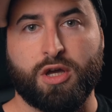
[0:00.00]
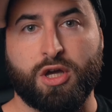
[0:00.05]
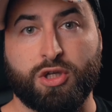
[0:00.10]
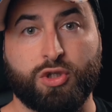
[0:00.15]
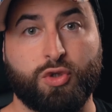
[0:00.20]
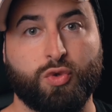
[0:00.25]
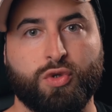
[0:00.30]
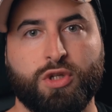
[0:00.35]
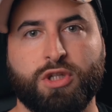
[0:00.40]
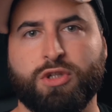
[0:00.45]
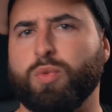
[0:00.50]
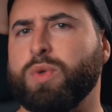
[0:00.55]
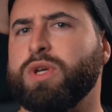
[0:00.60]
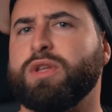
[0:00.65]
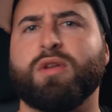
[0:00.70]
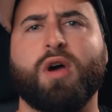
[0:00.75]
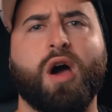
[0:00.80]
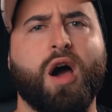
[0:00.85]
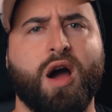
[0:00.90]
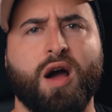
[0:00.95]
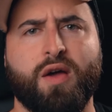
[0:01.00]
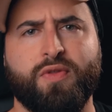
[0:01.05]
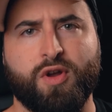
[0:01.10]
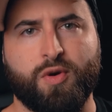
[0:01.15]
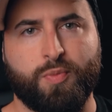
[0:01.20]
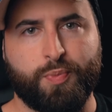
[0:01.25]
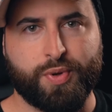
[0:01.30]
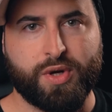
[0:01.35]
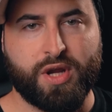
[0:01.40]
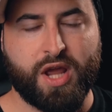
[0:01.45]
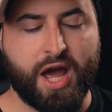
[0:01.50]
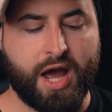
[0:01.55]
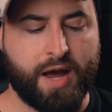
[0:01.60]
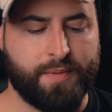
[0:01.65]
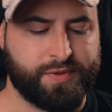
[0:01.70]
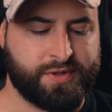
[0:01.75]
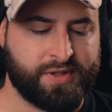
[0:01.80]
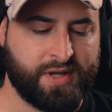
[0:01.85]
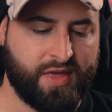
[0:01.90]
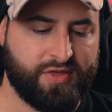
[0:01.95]
unit with other
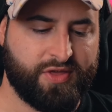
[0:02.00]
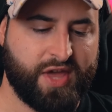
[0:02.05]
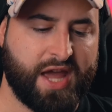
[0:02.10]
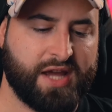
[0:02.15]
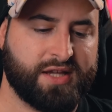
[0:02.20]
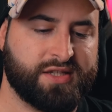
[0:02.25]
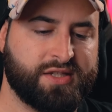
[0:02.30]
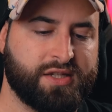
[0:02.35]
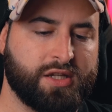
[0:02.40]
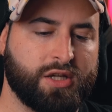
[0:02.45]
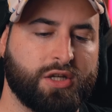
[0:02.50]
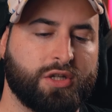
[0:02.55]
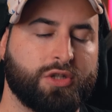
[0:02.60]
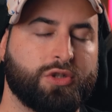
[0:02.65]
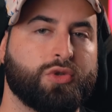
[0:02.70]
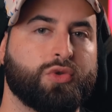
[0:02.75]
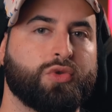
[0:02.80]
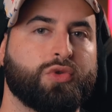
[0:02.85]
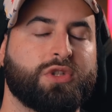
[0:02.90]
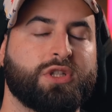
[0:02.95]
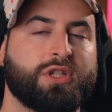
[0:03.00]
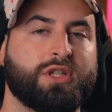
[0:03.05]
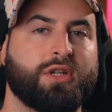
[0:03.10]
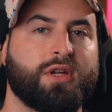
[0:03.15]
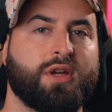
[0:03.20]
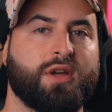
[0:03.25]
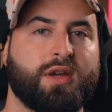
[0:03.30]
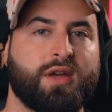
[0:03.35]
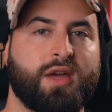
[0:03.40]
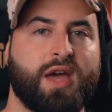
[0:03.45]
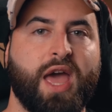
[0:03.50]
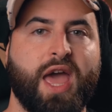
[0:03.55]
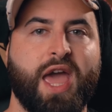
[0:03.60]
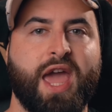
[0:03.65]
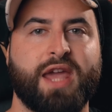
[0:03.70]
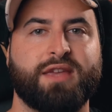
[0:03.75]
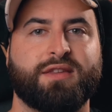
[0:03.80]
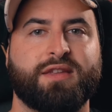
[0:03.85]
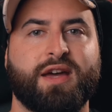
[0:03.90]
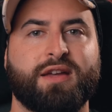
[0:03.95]
preamps thanks to the
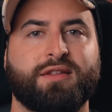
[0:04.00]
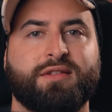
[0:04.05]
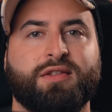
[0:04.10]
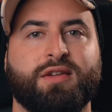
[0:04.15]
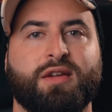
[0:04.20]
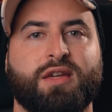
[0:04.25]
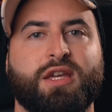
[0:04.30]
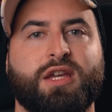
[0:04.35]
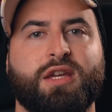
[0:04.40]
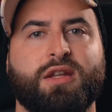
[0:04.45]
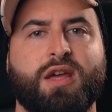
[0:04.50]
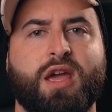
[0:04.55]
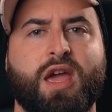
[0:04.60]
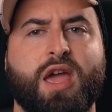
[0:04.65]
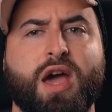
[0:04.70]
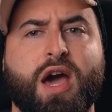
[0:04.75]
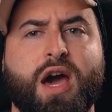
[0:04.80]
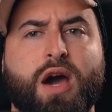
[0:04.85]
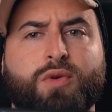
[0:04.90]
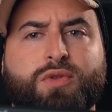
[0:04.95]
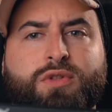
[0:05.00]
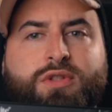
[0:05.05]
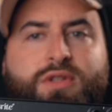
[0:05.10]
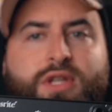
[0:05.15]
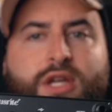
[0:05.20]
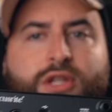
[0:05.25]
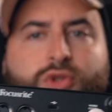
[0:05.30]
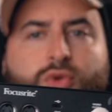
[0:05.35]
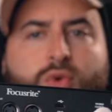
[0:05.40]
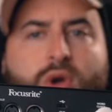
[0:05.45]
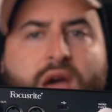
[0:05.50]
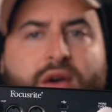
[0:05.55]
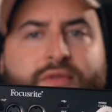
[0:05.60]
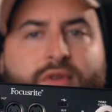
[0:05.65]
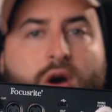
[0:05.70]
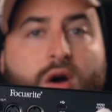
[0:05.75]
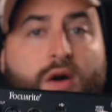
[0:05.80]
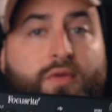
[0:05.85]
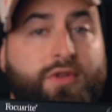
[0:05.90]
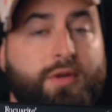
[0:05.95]
ADAT in and out that you have
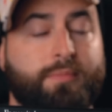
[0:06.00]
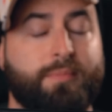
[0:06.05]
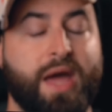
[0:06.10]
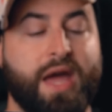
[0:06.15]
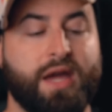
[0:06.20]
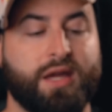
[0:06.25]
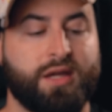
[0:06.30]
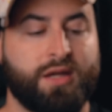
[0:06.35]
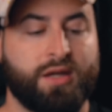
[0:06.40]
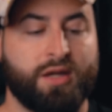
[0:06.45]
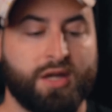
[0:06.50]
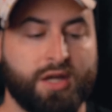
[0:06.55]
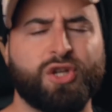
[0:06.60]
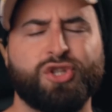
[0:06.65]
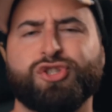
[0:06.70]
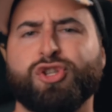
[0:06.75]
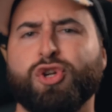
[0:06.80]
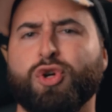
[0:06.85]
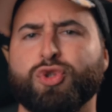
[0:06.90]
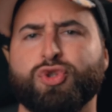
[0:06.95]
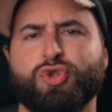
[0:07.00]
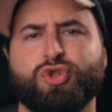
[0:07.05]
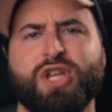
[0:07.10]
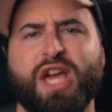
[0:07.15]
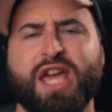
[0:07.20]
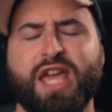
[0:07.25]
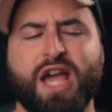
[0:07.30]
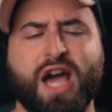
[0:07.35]
on the back. So today